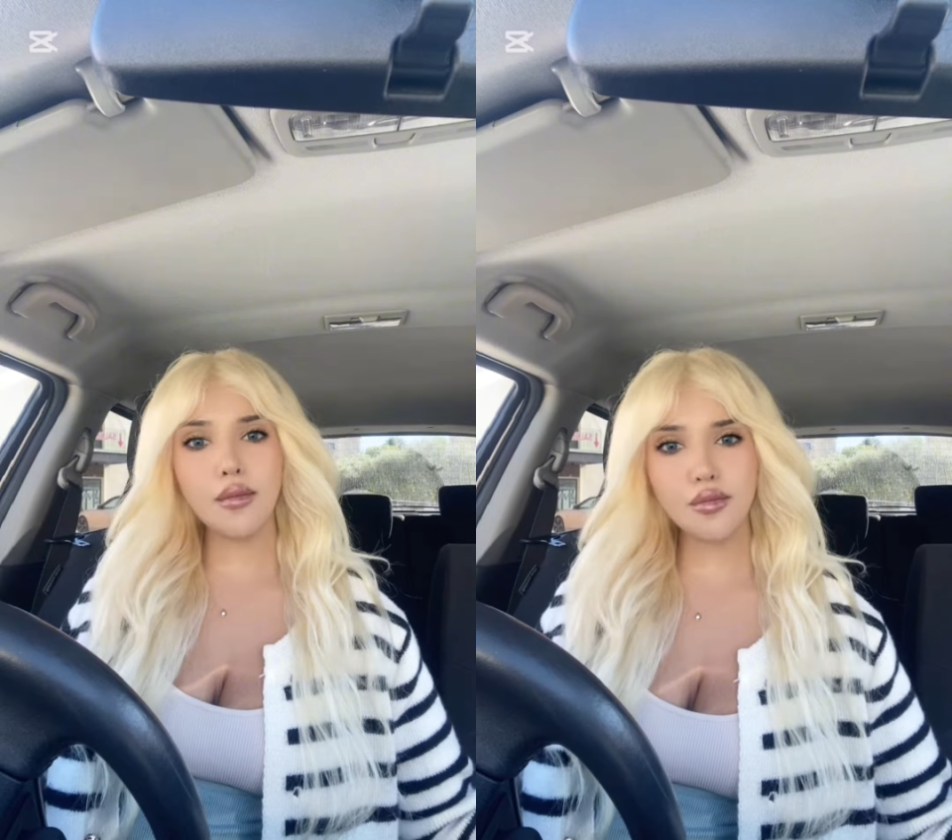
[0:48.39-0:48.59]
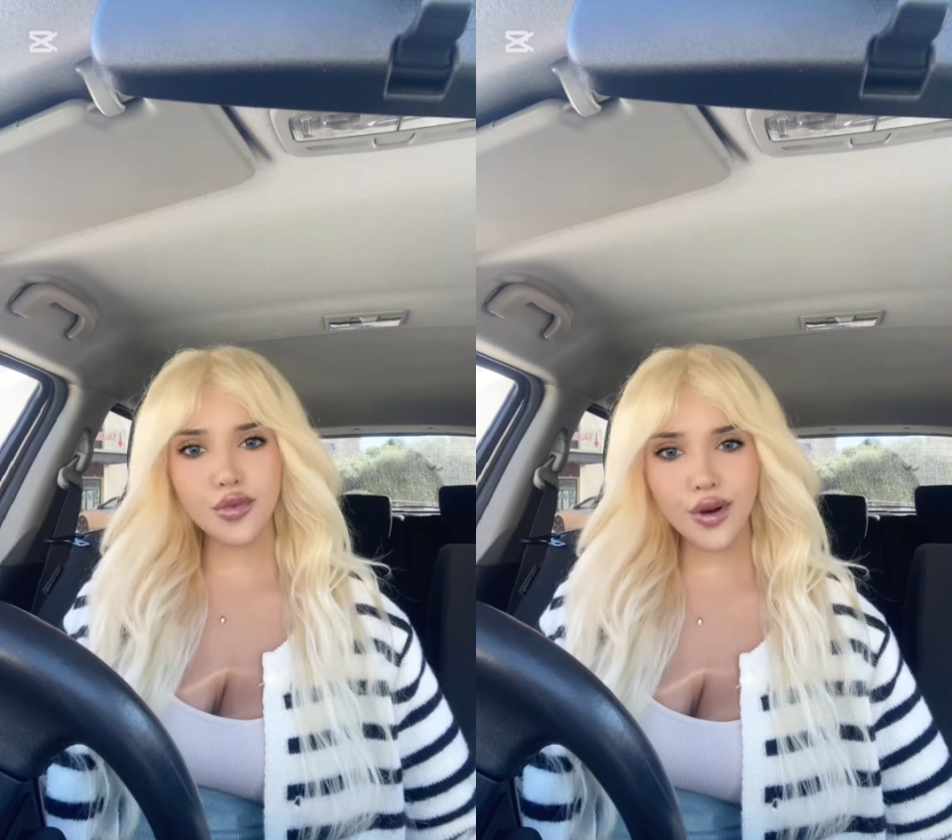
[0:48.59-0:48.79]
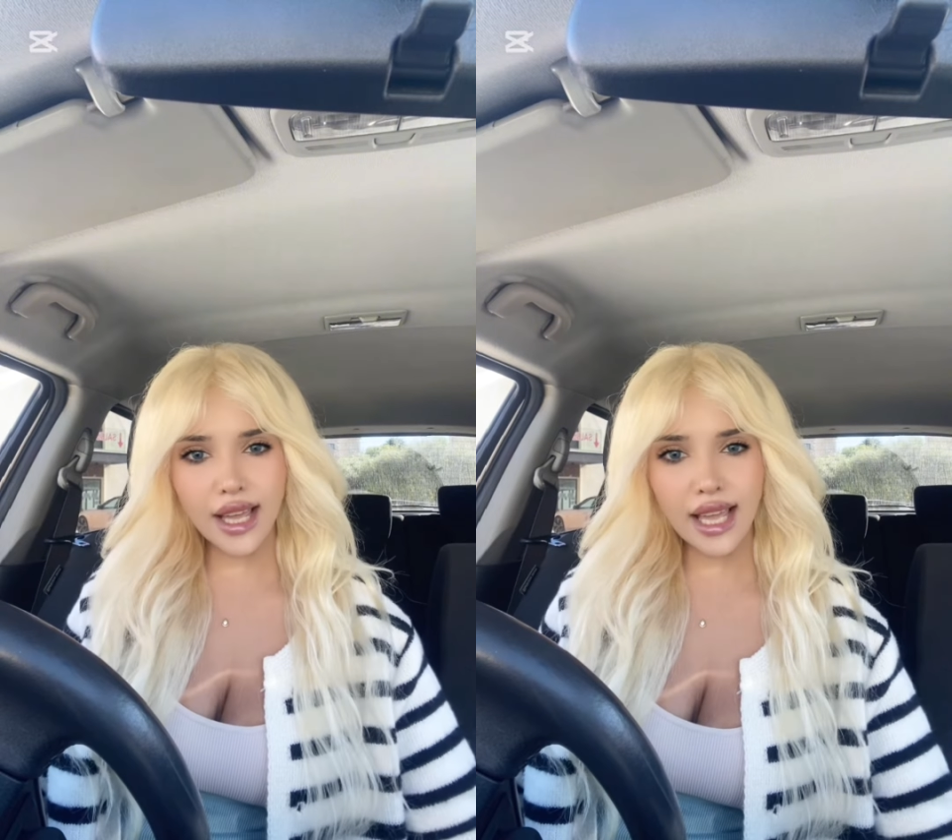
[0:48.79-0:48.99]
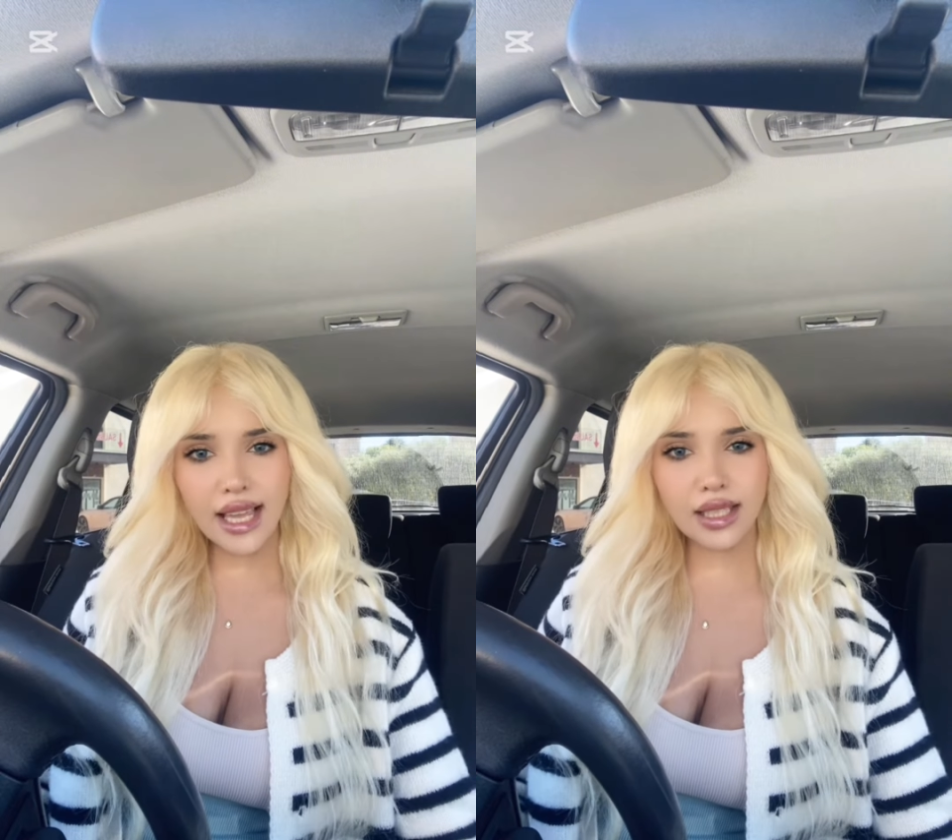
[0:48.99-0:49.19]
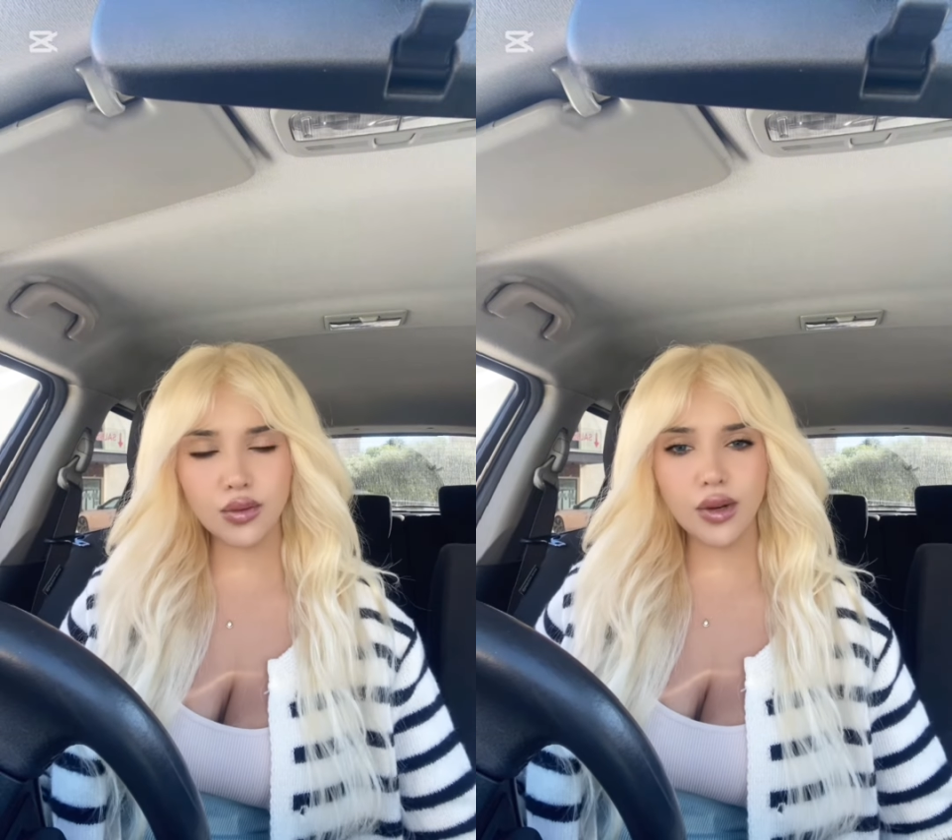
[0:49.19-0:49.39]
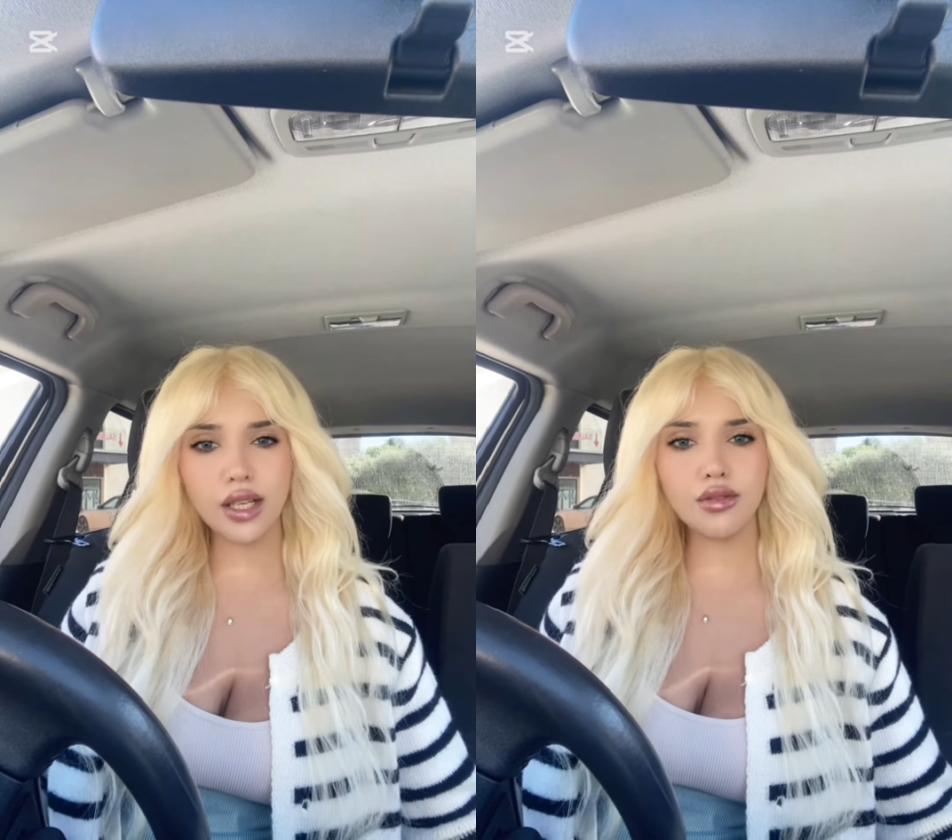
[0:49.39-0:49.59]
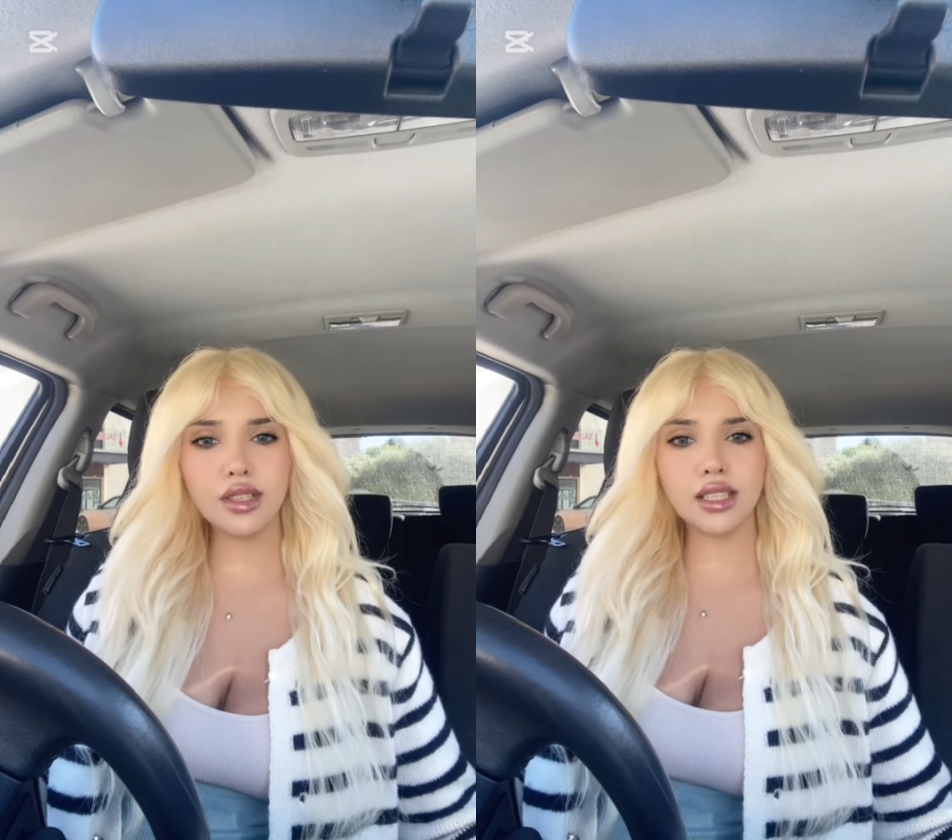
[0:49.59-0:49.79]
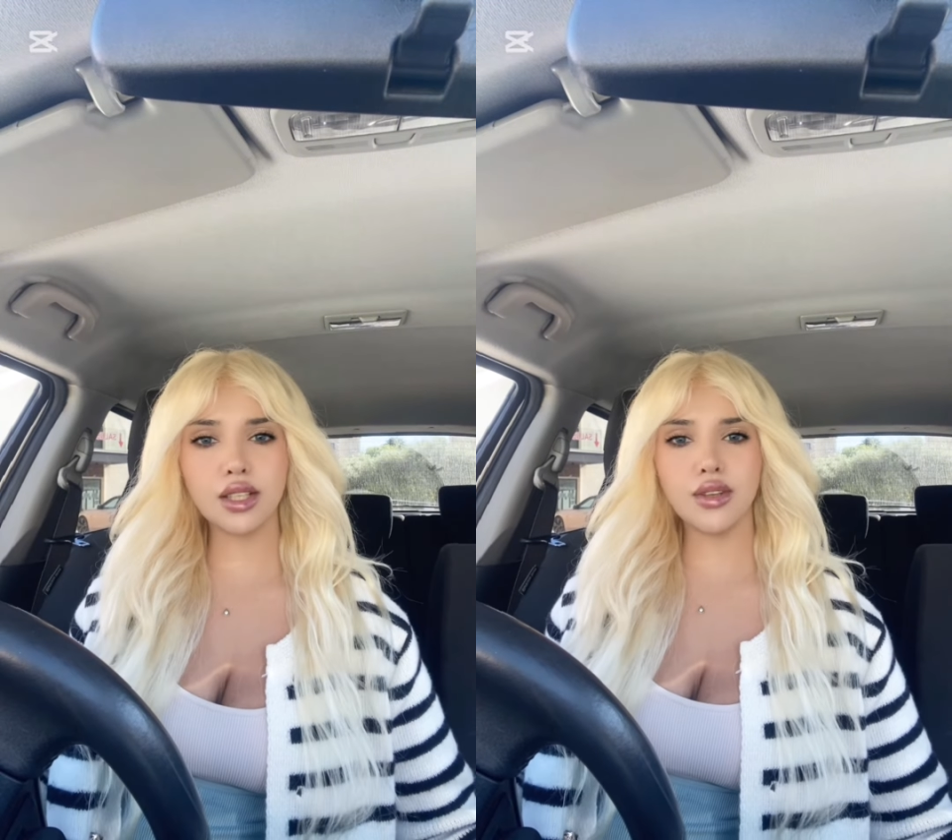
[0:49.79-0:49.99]
embrace whatever
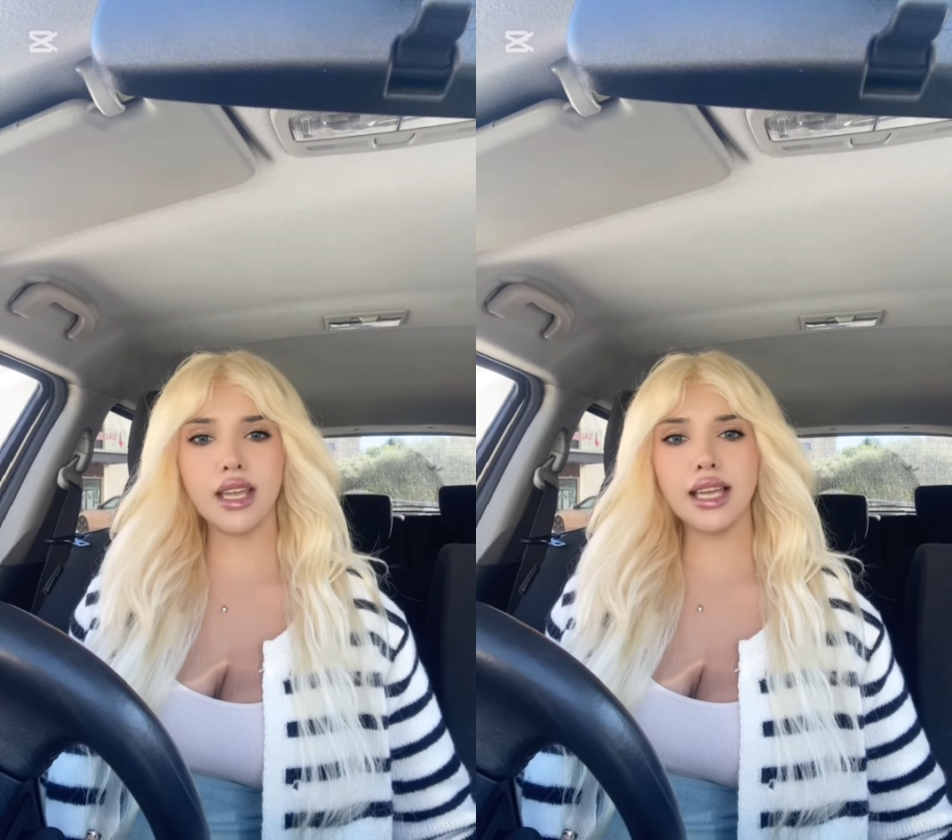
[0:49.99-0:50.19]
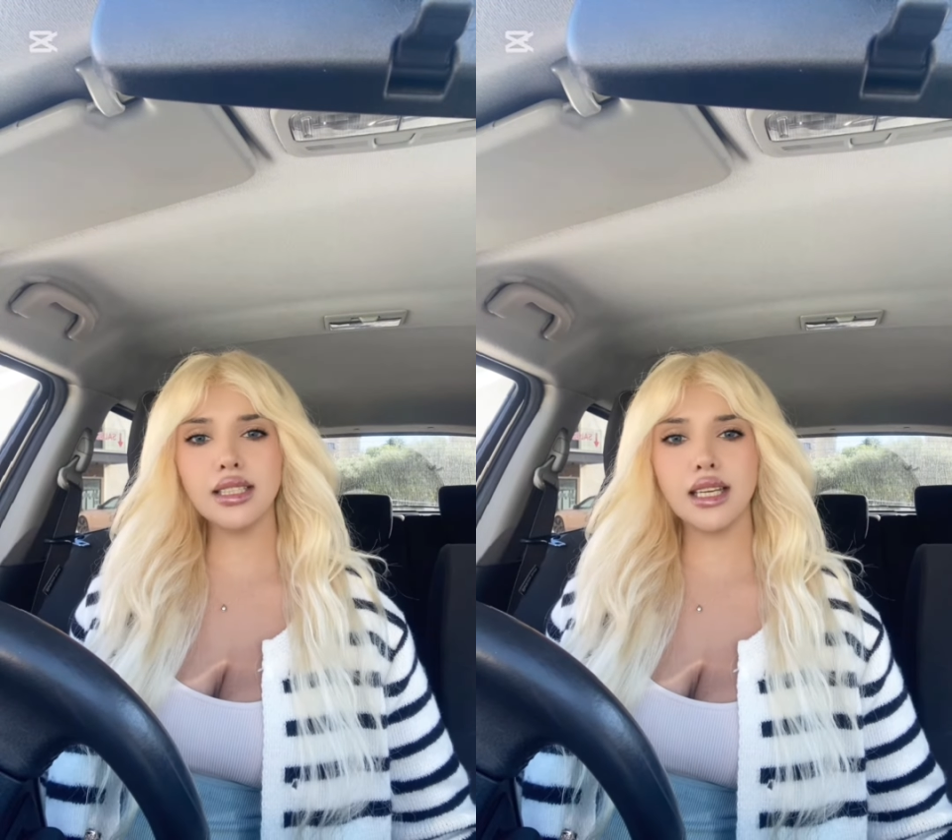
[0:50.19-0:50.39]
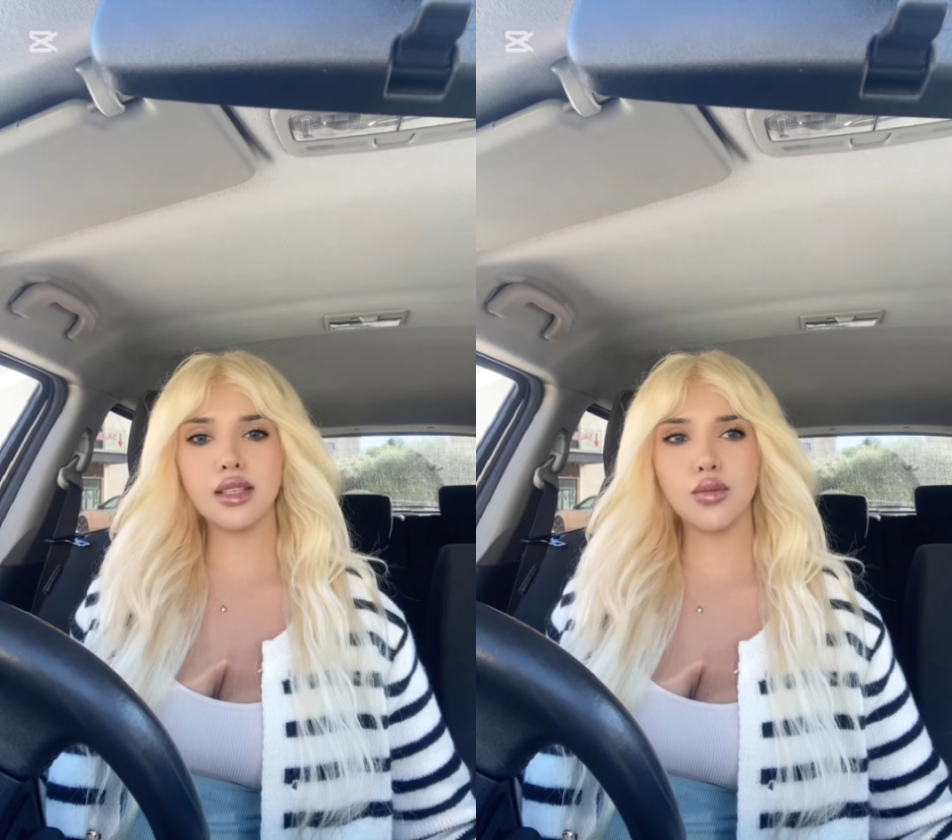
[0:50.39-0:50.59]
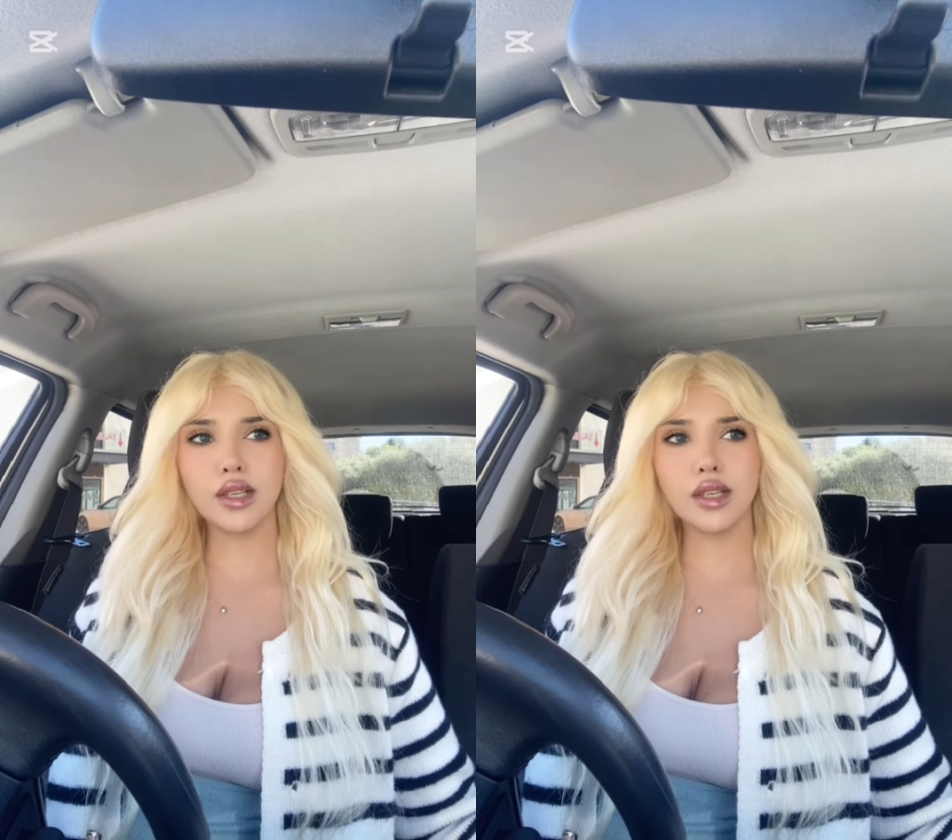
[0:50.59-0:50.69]
is created,